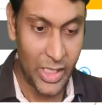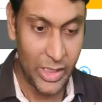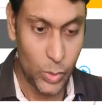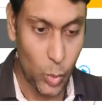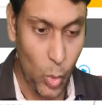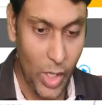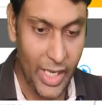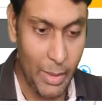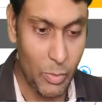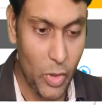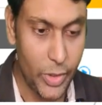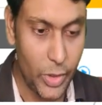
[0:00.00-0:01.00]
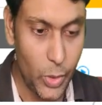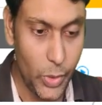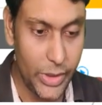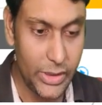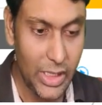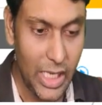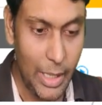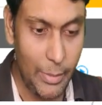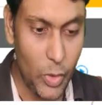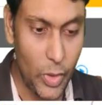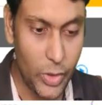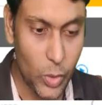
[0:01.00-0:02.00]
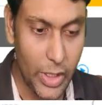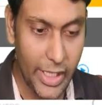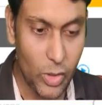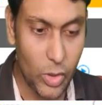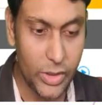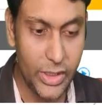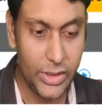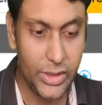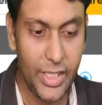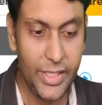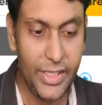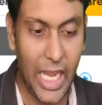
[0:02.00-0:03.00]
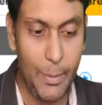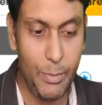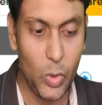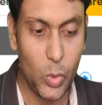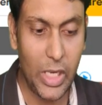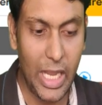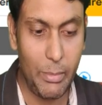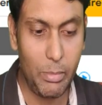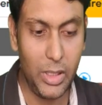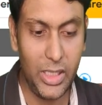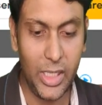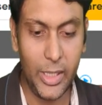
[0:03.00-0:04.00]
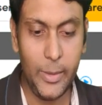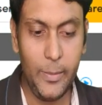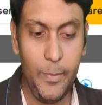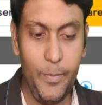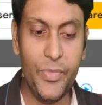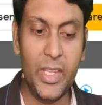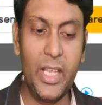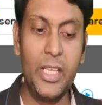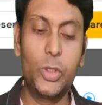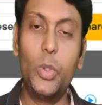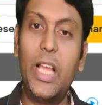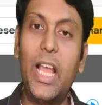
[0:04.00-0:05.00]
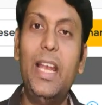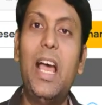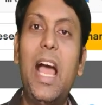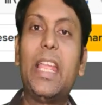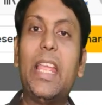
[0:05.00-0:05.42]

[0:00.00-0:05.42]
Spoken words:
so what I'm going to do is I'm going to click on this time to climb button so that I can